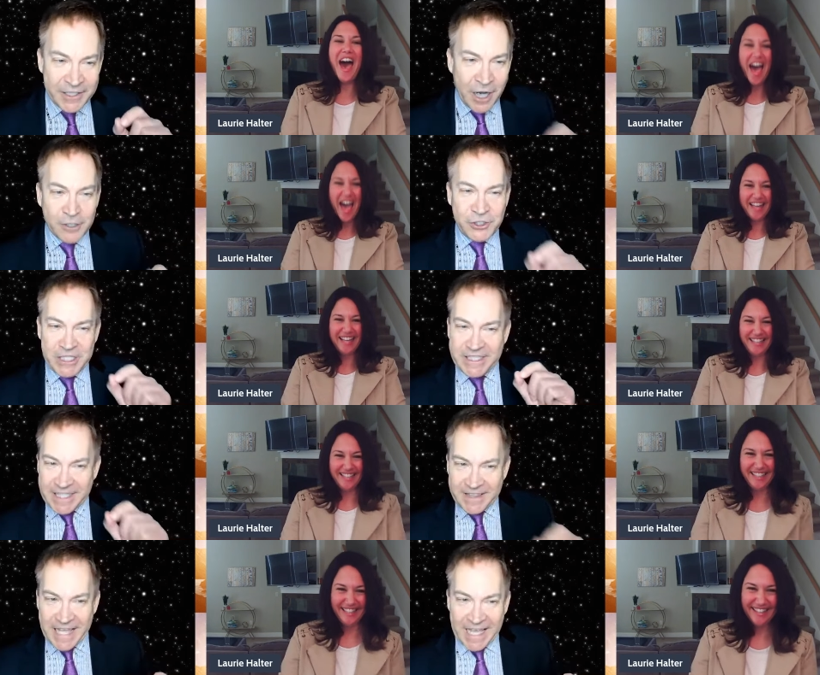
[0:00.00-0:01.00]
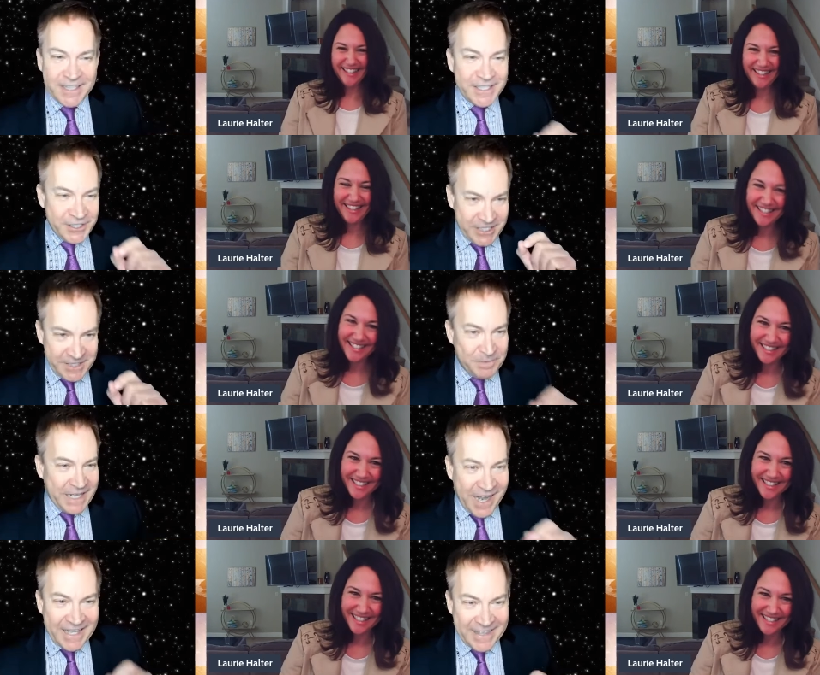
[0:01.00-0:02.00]
Speaker 1: I, know, she did that. She's
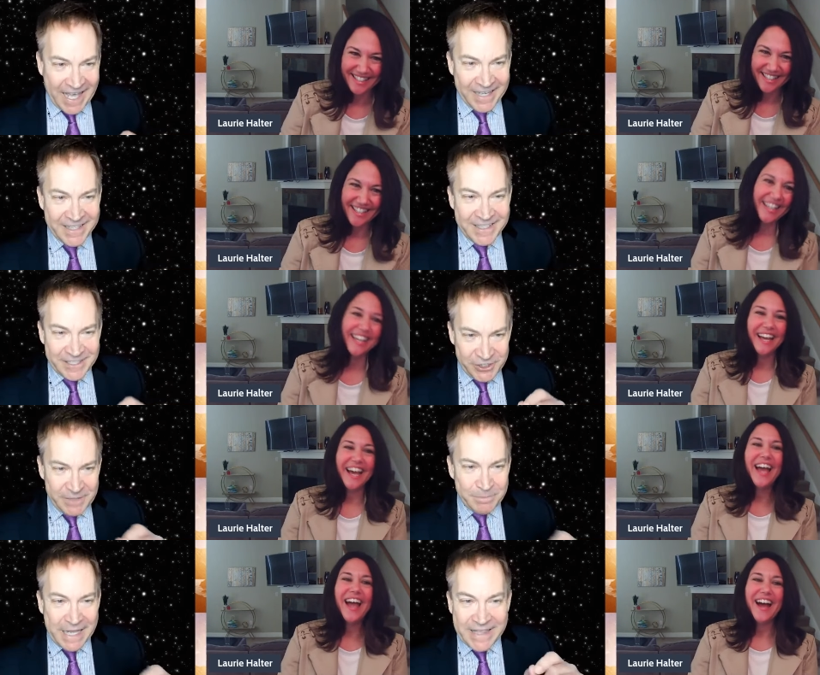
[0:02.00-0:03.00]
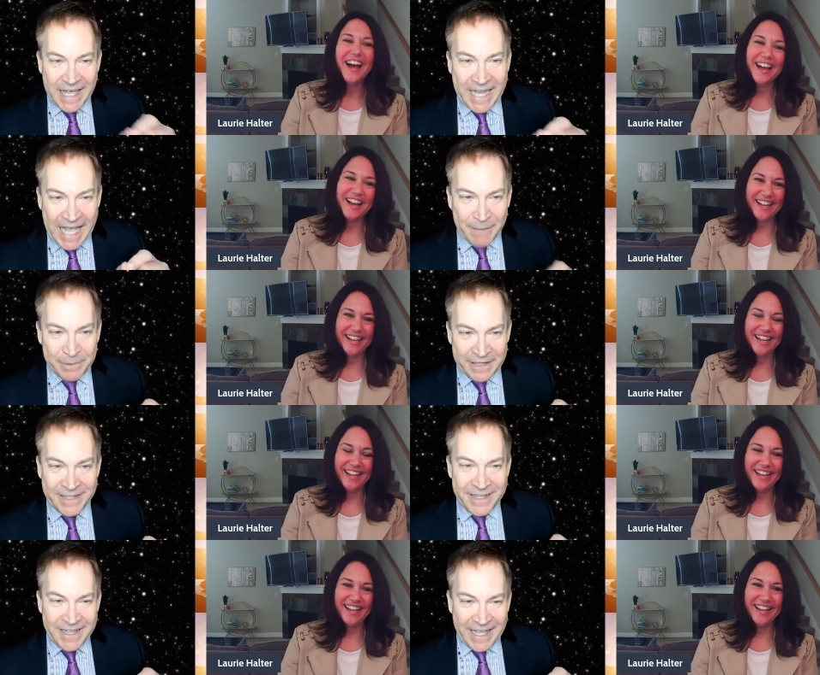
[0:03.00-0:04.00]
behind that. She made that
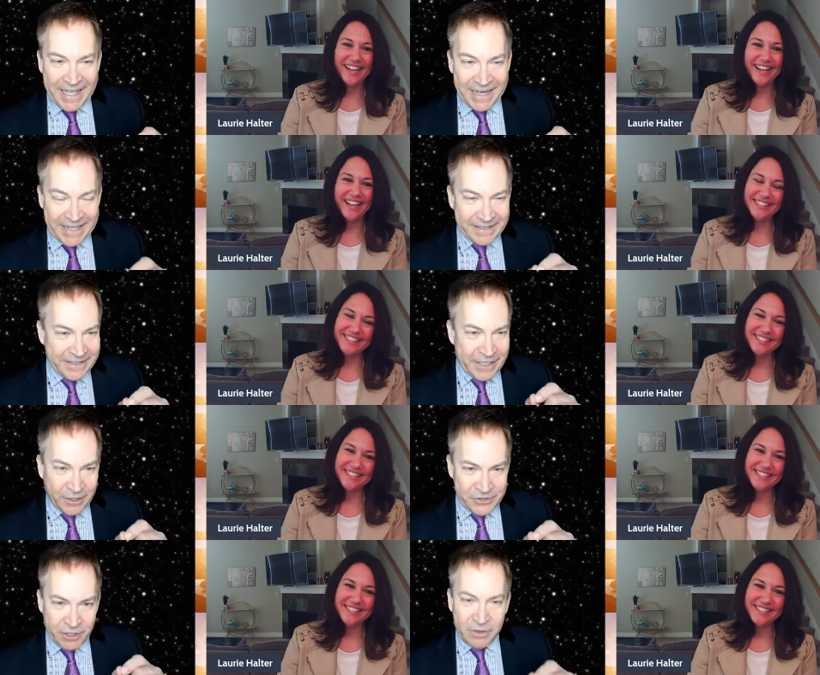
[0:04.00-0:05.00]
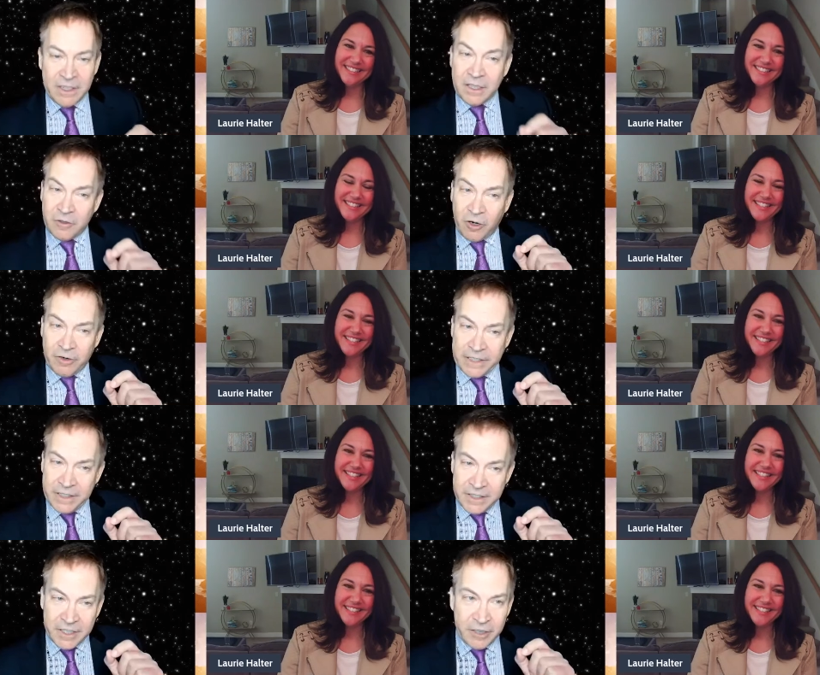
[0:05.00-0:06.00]
happen. And I, you know, so Laurie,
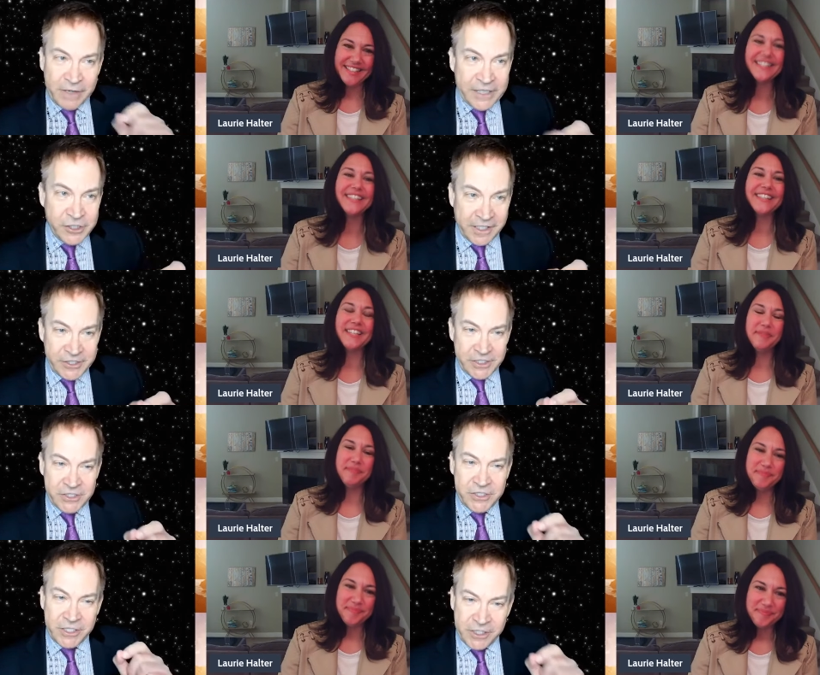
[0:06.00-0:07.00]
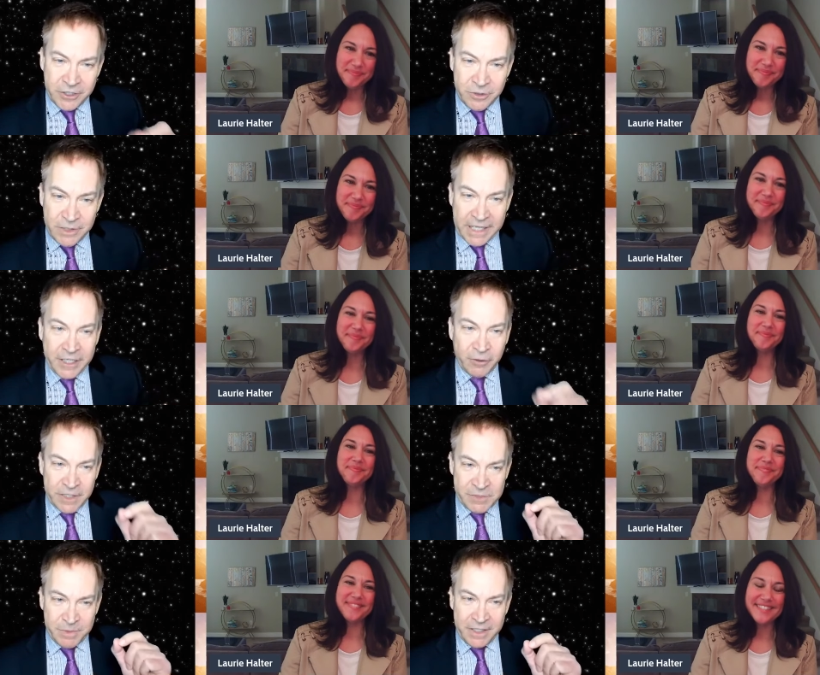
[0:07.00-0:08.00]
congratulations to you and
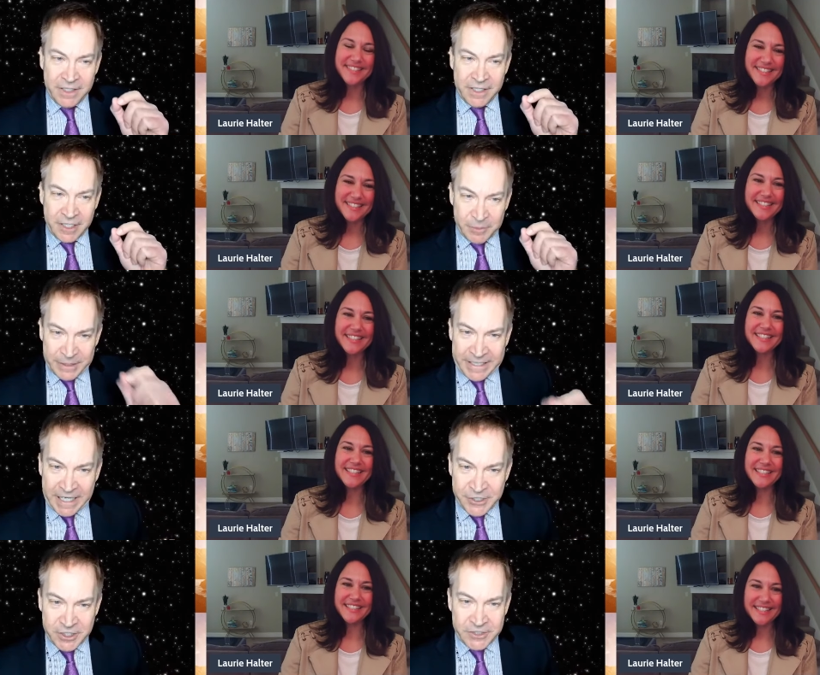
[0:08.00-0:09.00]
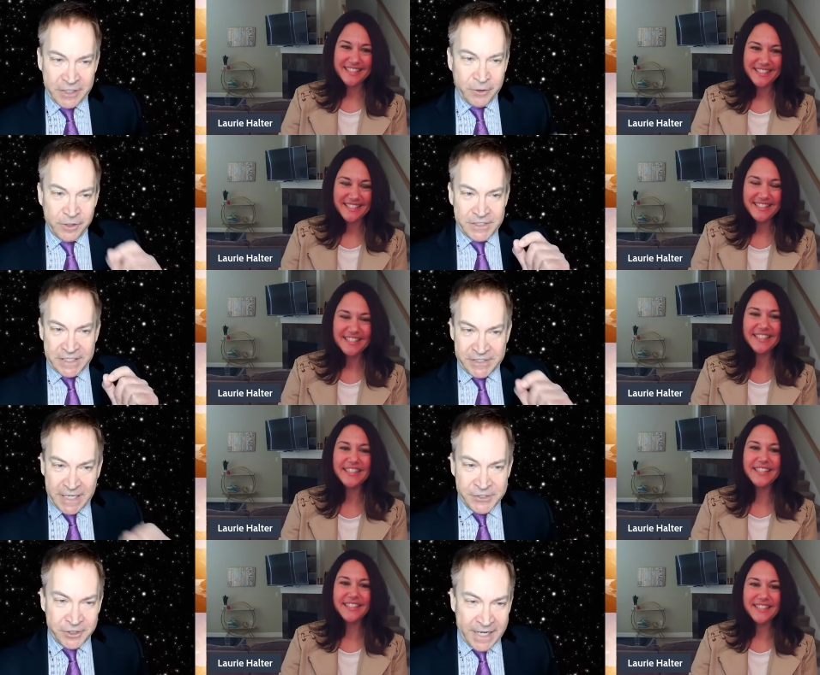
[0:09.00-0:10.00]
Charisma Communications on all the
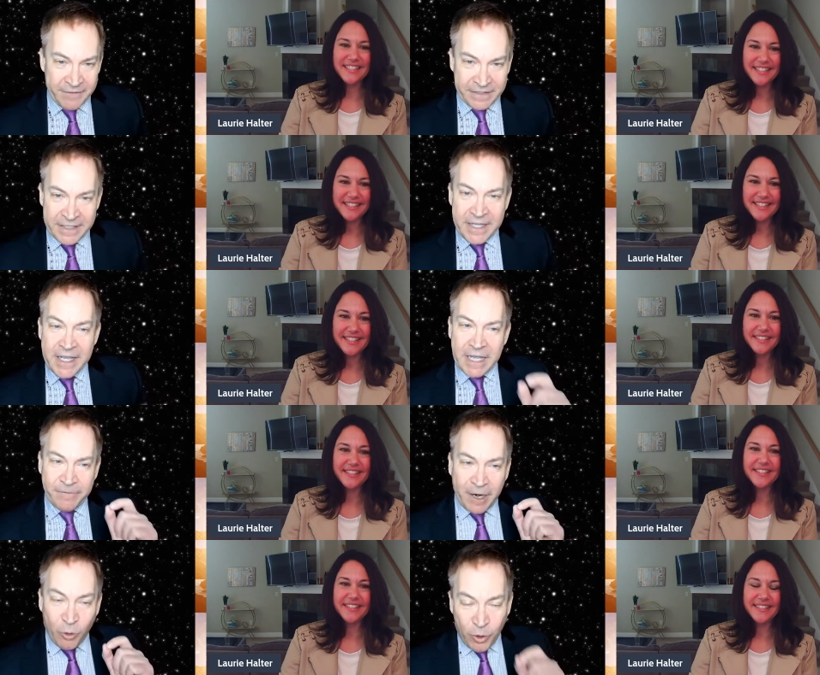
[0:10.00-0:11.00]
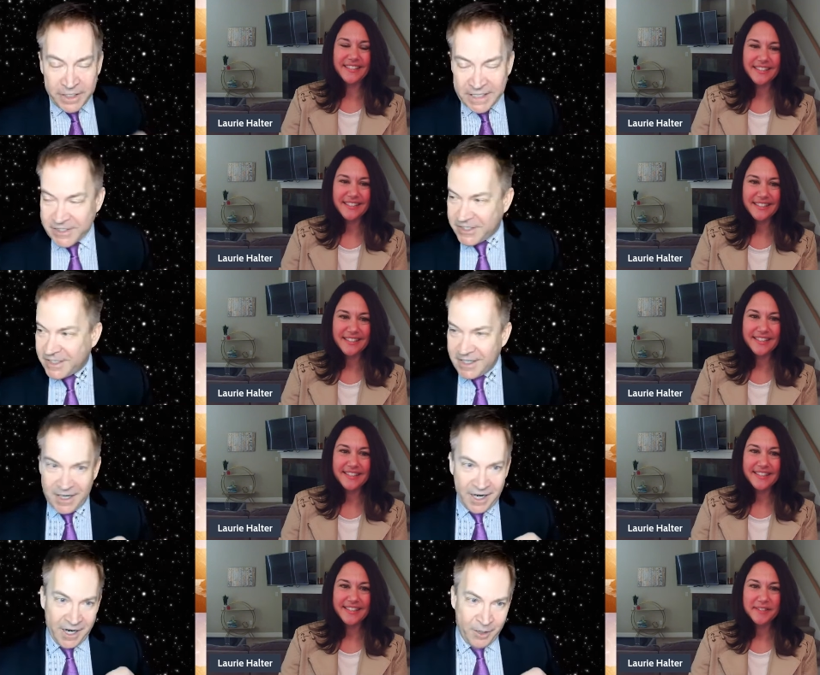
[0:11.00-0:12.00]
success you're having. If our audience
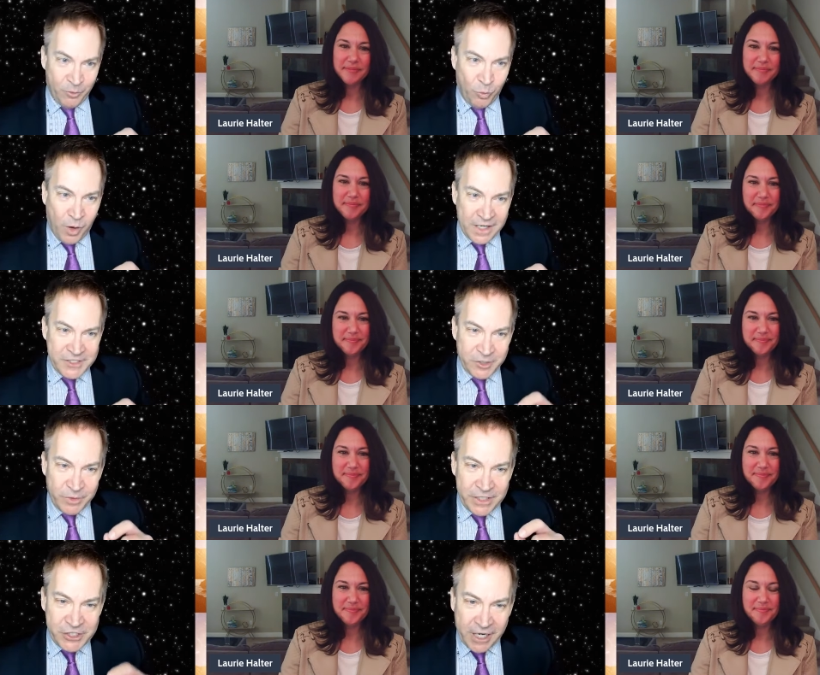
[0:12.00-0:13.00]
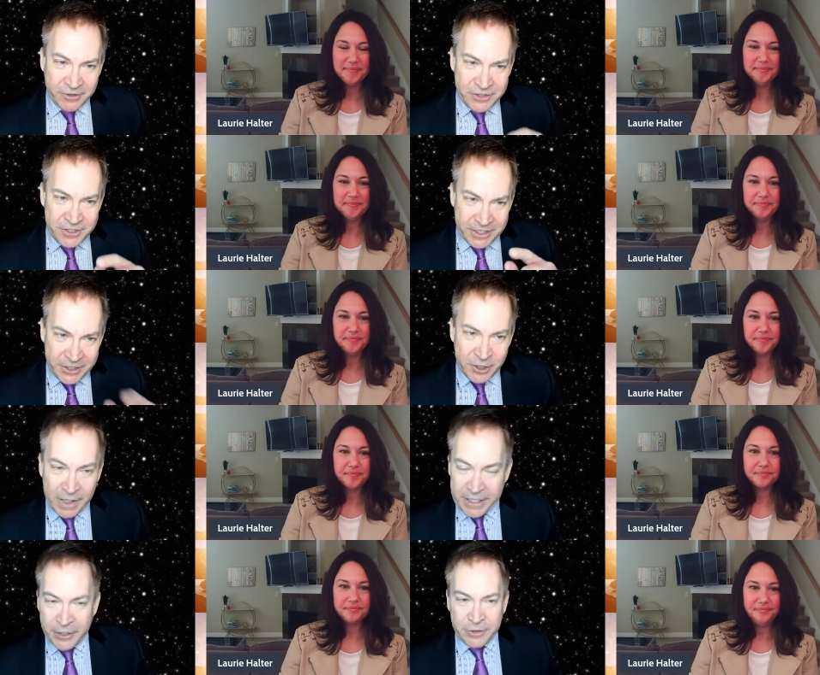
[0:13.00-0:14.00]
uh, wants to reach out to
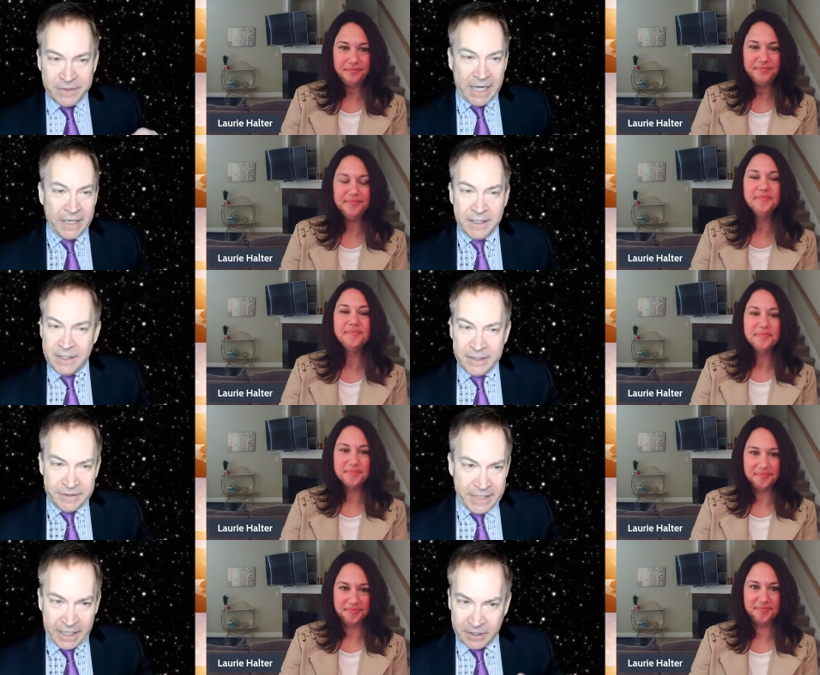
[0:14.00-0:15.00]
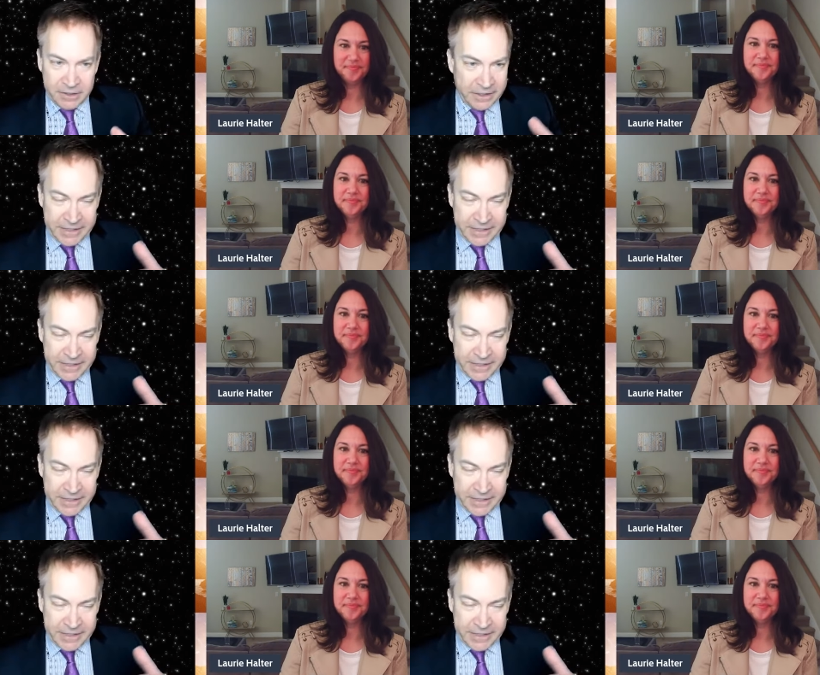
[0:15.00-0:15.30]
you, I know you've got a you've got a, a